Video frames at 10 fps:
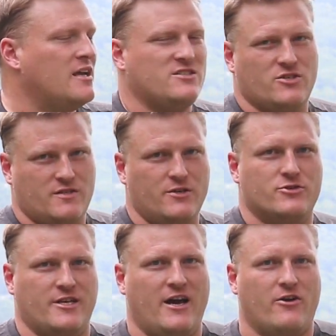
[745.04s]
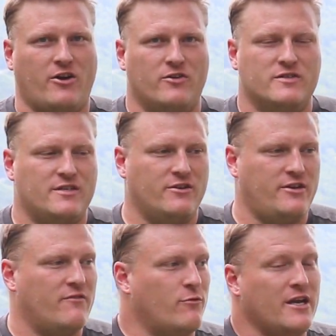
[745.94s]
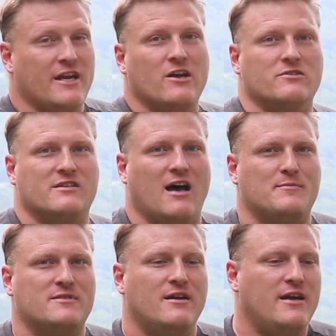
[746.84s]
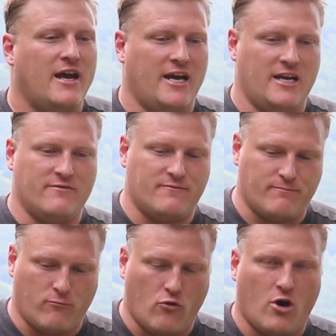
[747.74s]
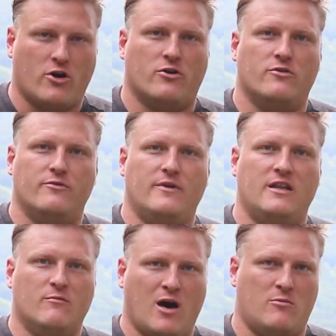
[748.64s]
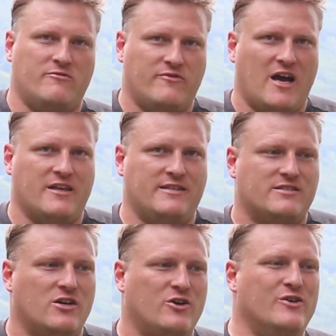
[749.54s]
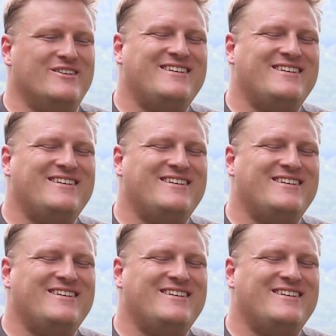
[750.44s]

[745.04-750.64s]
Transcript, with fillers: It's just usually how it goes. You know, you have wind at hilltops and you have water in the bottom of a valley. So